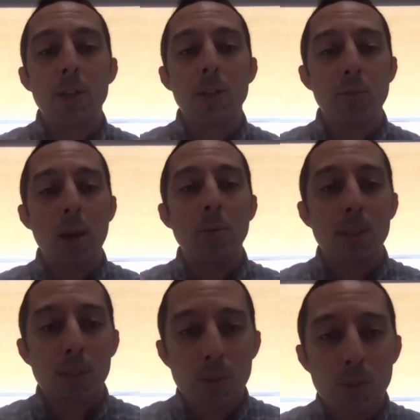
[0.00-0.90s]
If we're able to
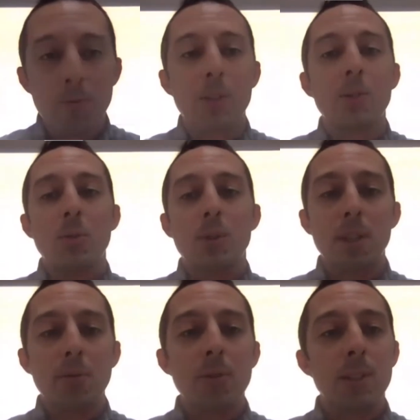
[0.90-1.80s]
surface those
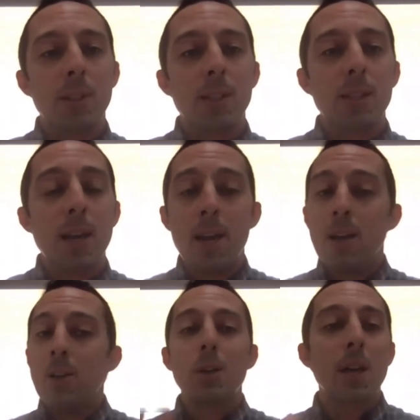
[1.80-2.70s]
differences,
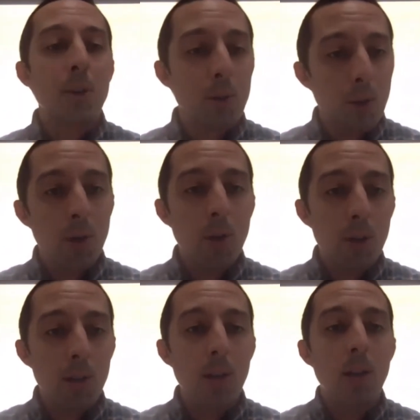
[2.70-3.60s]
look under the hood